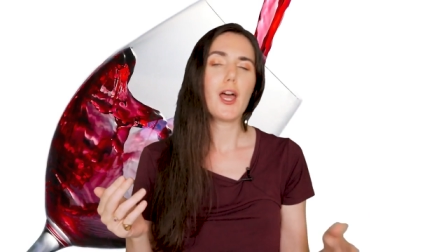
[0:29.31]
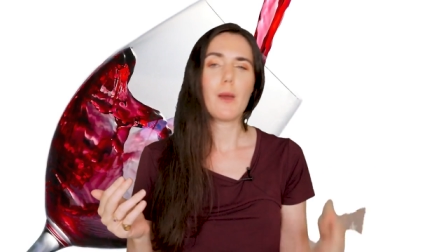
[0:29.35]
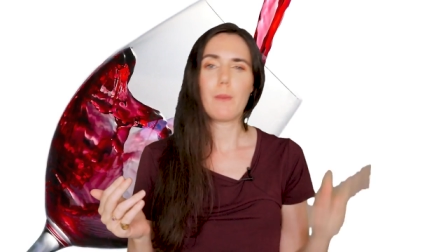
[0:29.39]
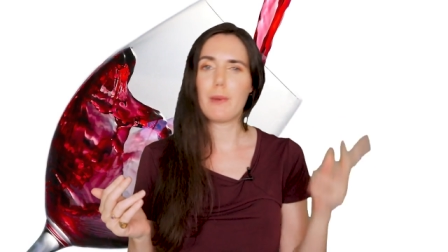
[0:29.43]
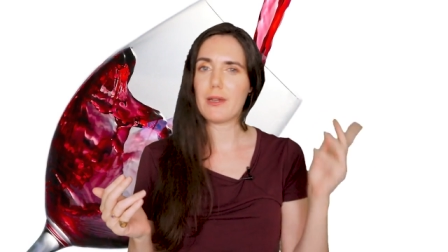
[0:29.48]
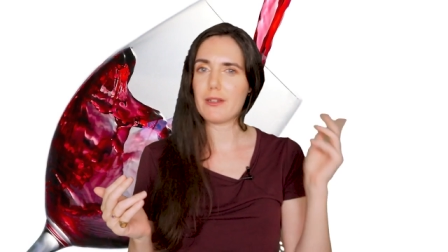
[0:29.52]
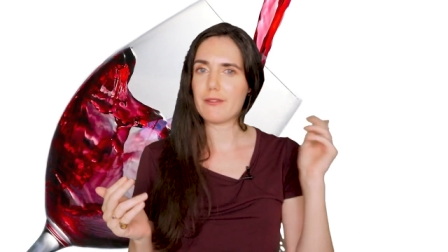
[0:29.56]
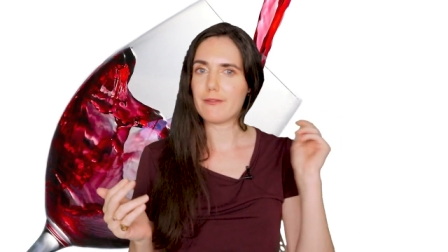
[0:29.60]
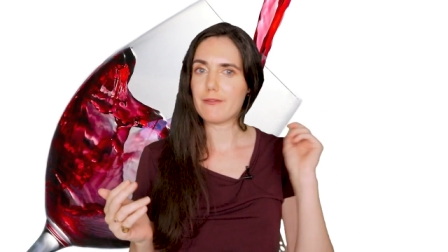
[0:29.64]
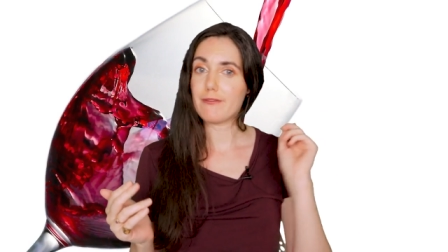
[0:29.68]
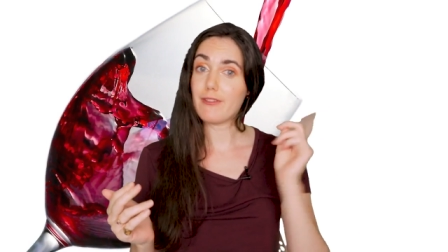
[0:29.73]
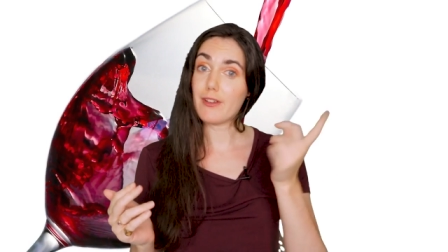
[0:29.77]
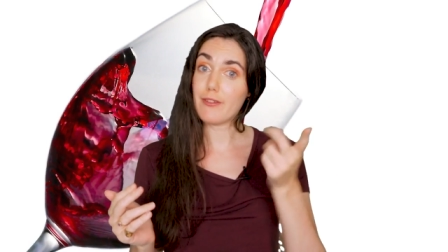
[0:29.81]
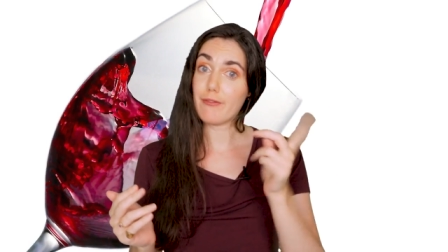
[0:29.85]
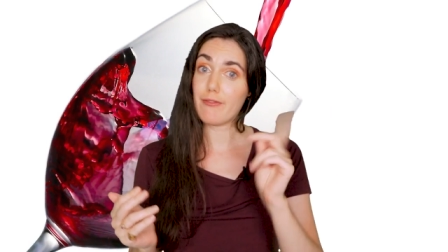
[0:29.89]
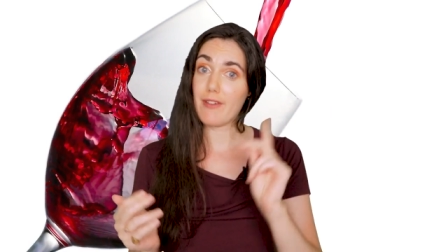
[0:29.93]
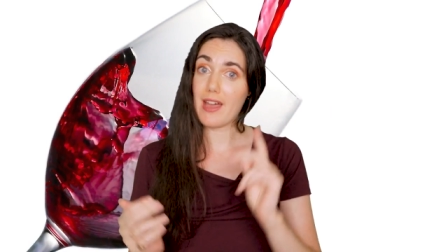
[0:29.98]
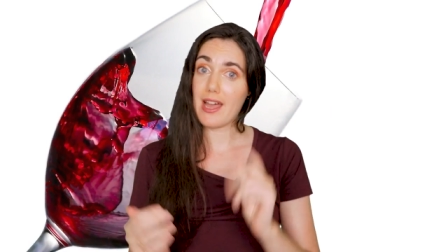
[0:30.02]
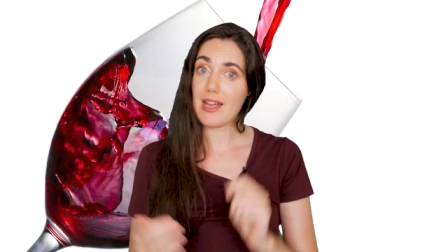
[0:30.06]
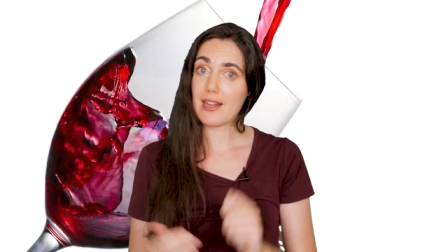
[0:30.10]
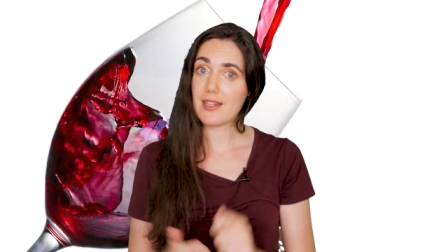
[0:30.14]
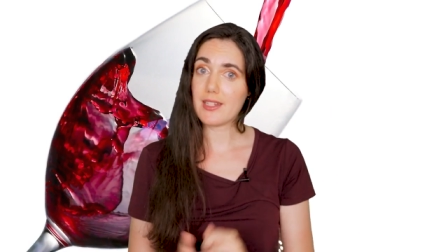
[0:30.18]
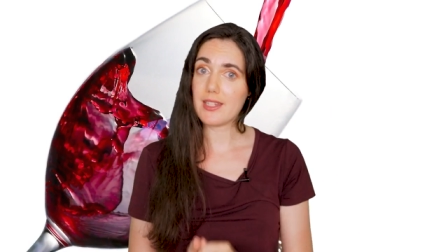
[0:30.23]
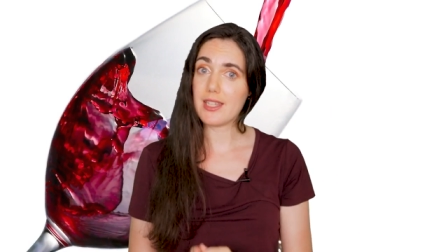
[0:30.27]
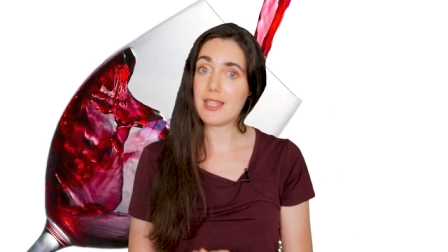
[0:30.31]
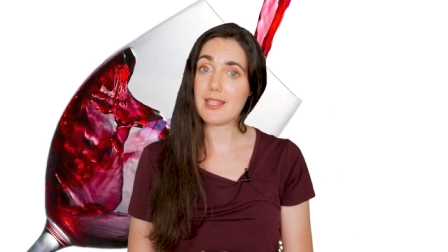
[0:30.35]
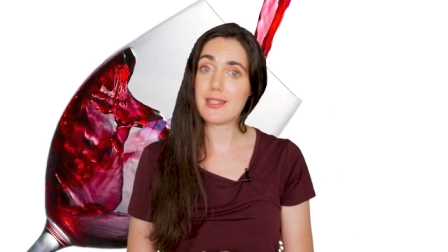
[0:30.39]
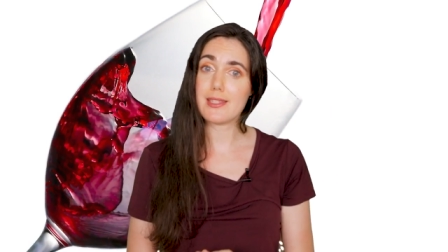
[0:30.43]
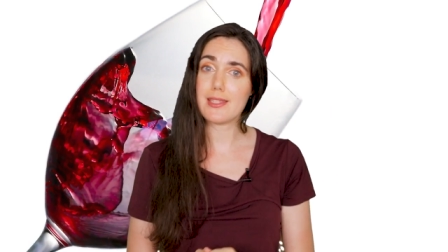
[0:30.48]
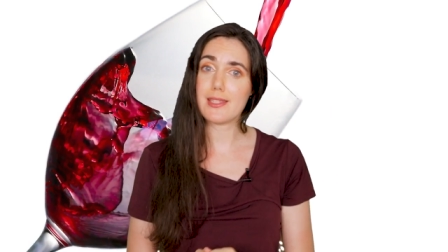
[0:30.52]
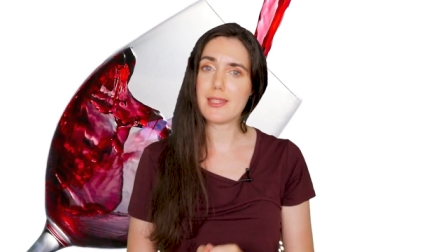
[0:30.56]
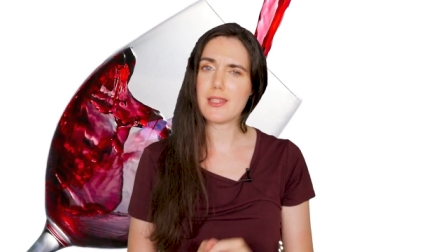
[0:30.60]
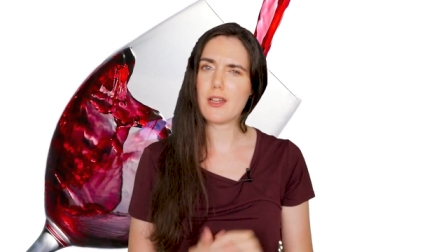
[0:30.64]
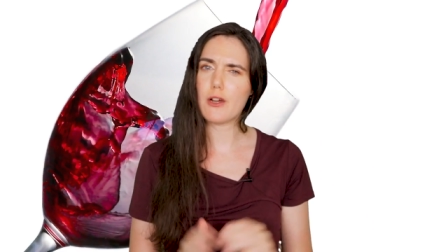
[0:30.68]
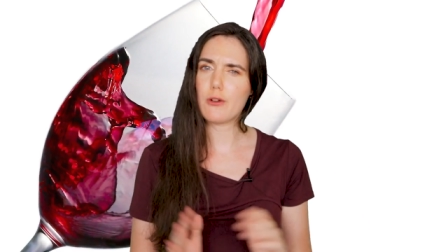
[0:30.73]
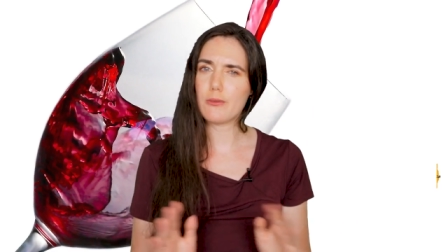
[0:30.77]
But fun fact,
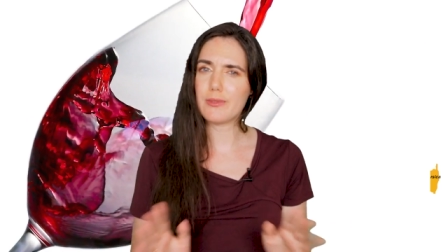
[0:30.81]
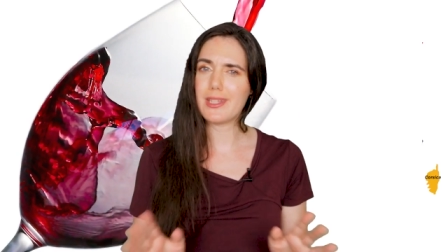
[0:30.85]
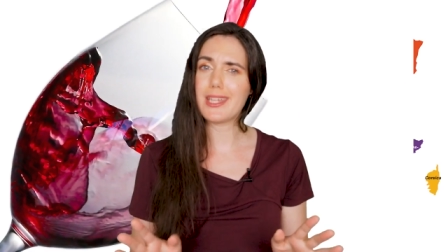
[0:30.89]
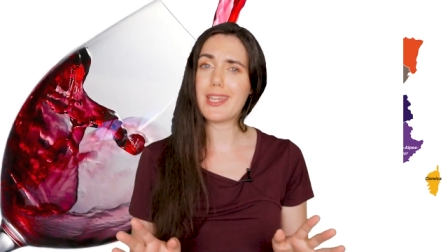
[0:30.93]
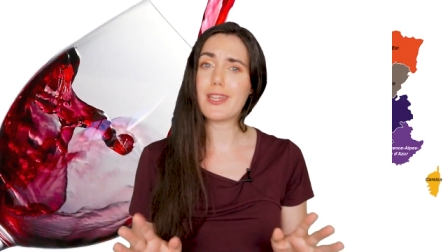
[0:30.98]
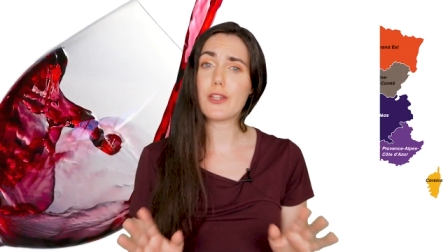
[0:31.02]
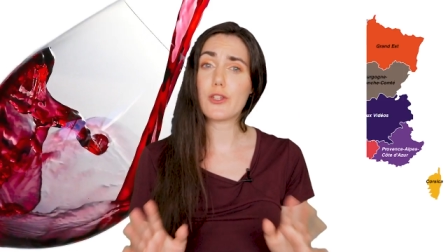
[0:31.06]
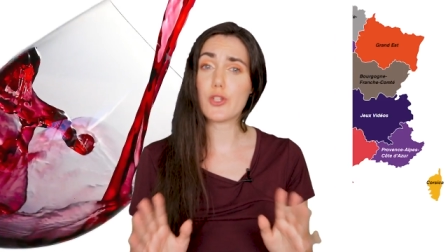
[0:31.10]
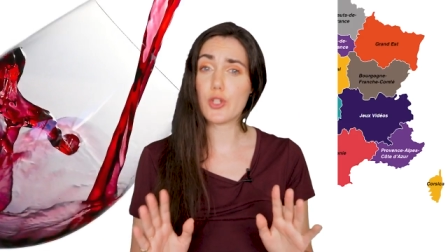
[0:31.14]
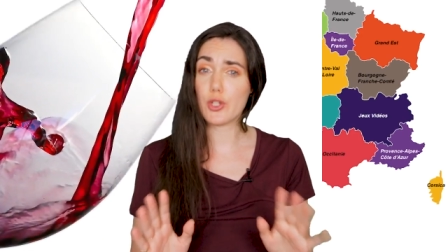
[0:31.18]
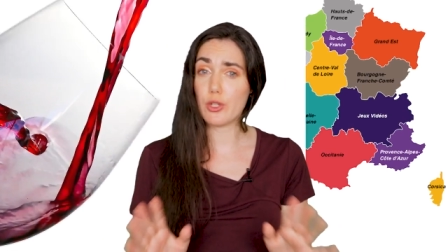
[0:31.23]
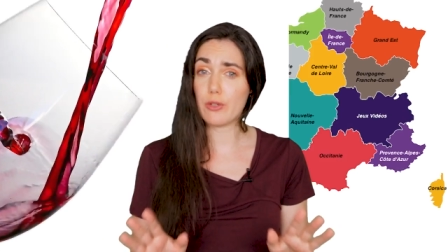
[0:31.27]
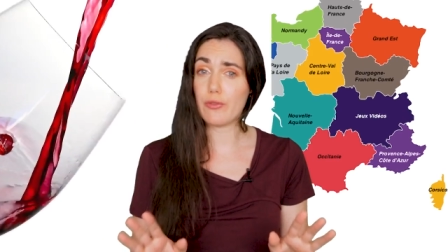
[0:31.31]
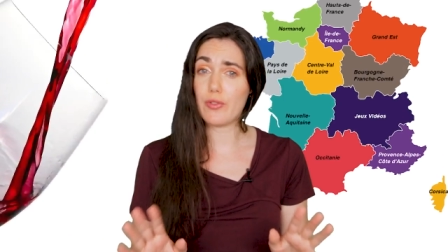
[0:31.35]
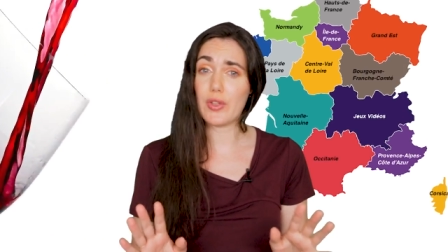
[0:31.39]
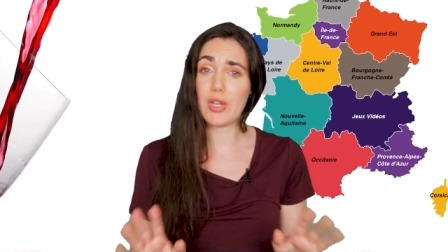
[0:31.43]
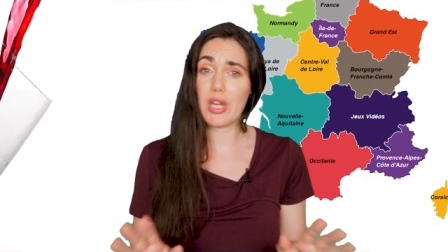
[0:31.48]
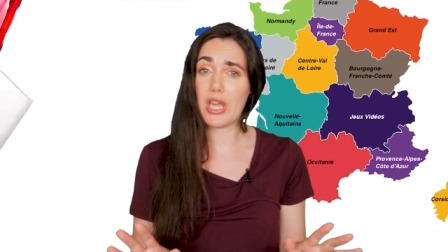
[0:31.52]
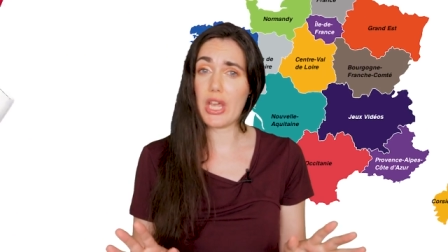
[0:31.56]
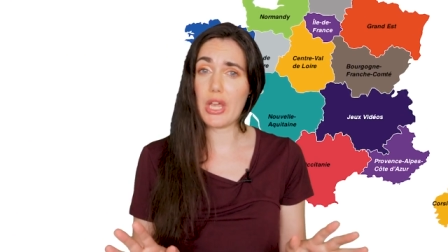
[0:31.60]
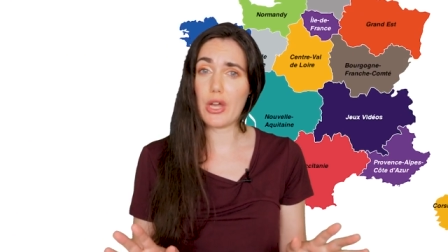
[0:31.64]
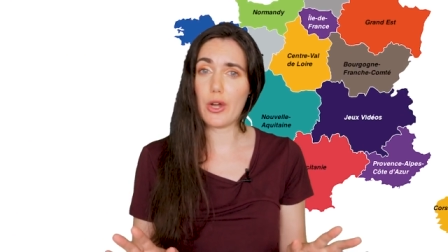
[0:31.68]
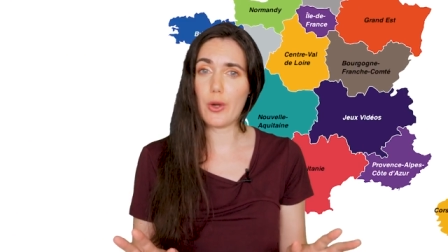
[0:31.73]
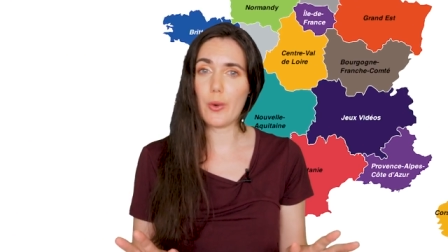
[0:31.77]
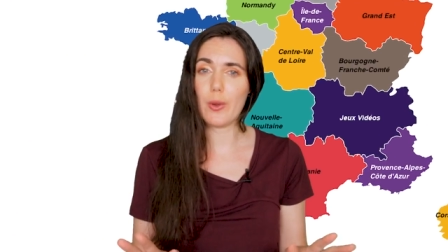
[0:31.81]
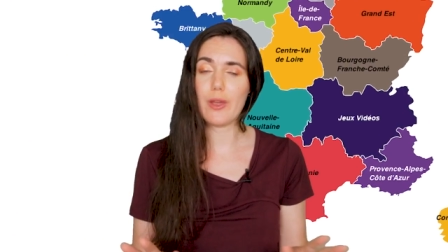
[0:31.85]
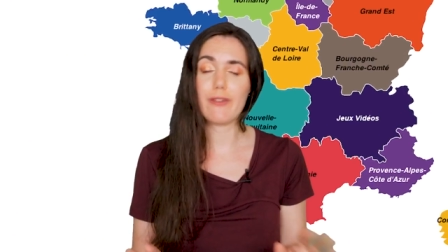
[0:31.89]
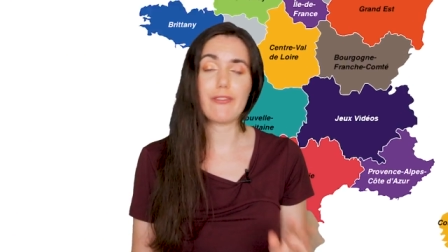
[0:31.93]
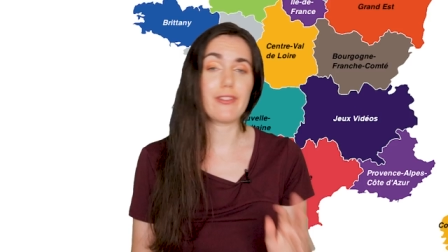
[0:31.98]
it's only a jeu vidéo